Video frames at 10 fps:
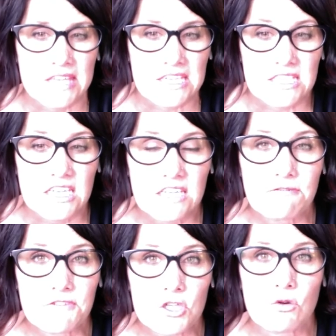is
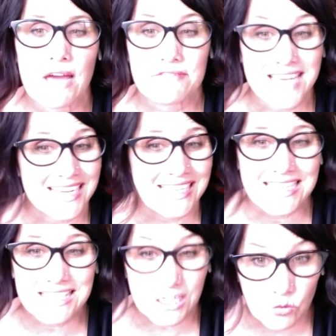if you have done
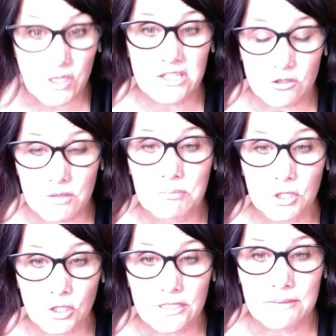anything with your
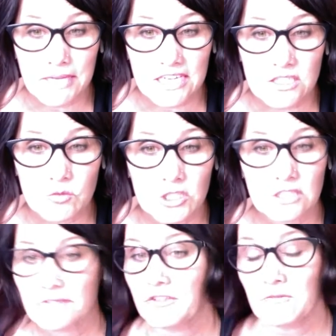employee
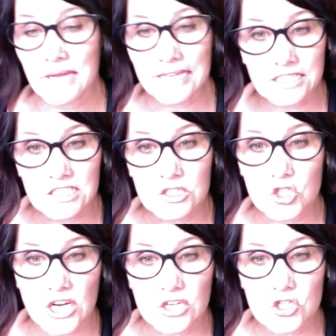manual, if you've made any
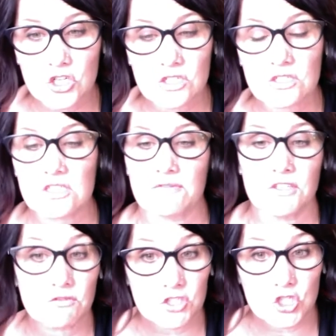changes,
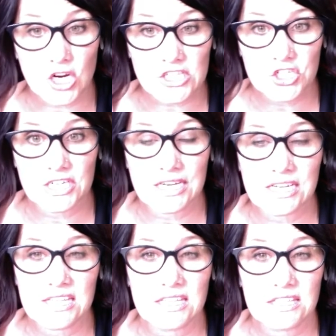if you've adjusted
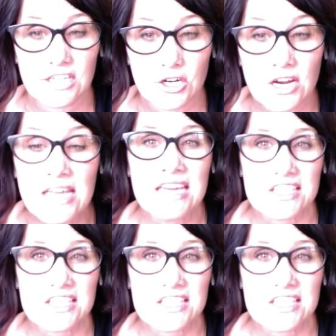anything there,